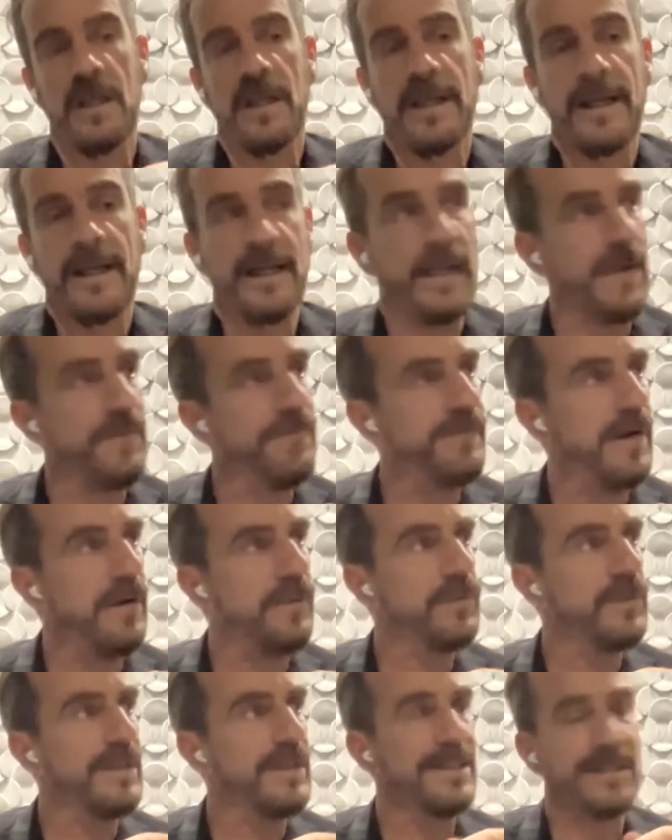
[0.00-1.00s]
and I found
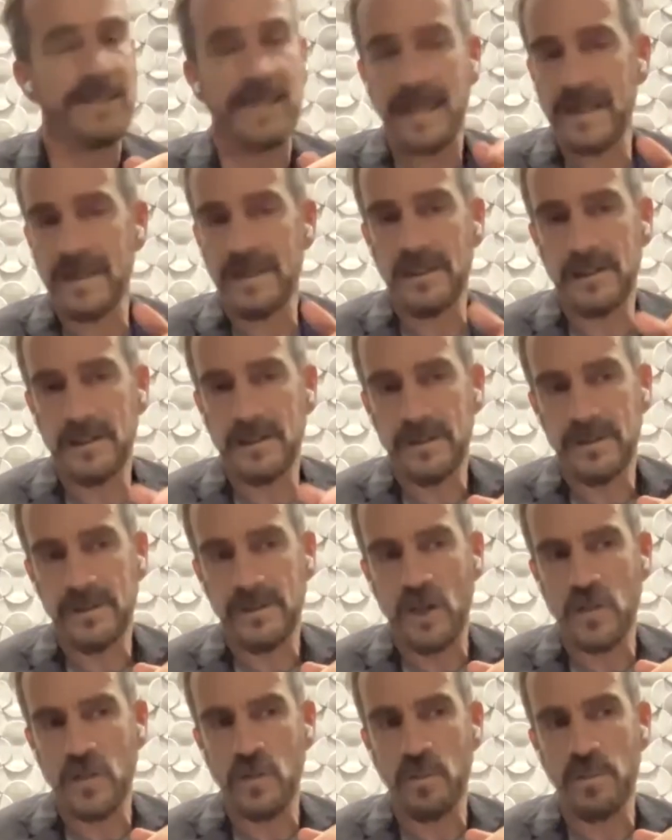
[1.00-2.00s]
the scale not
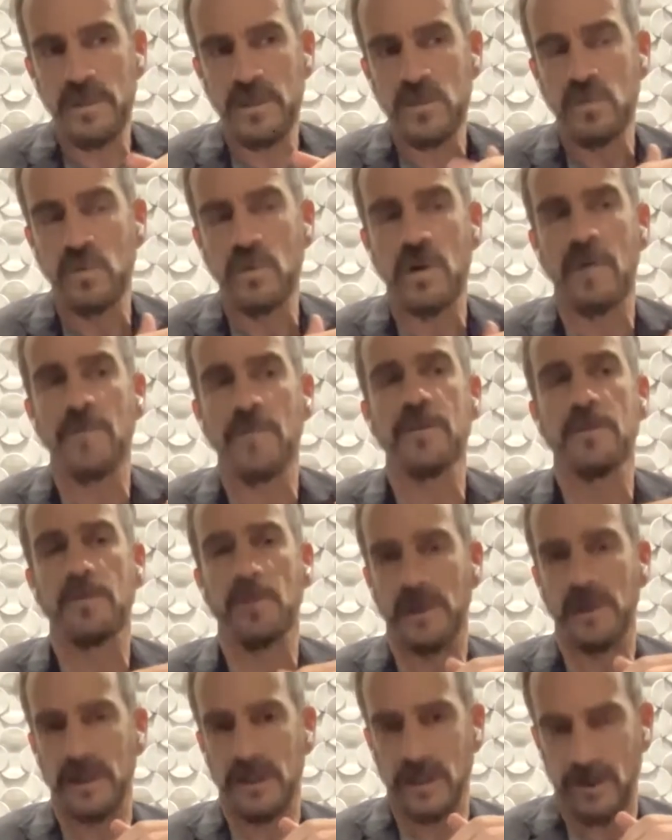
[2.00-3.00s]
to be too comfortable
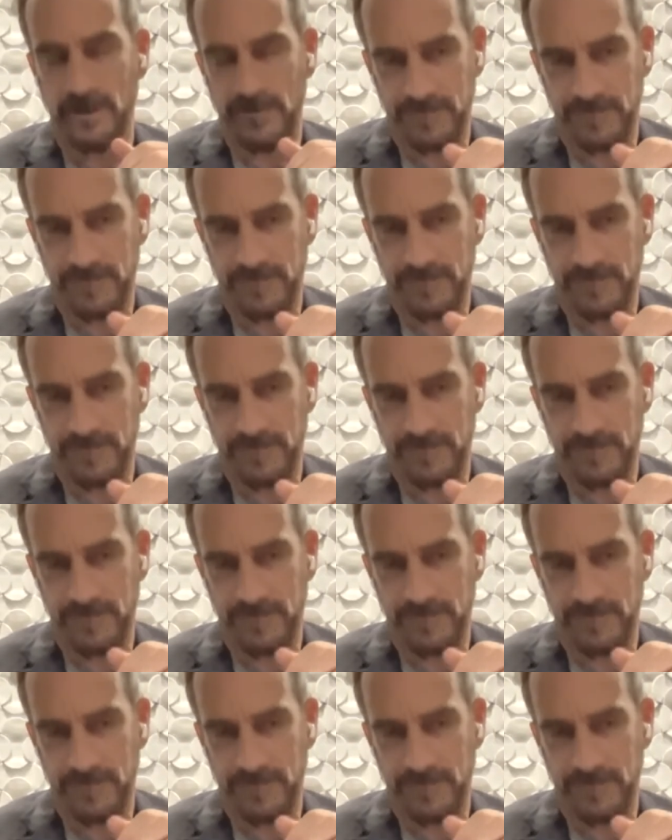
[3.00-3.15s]
enough.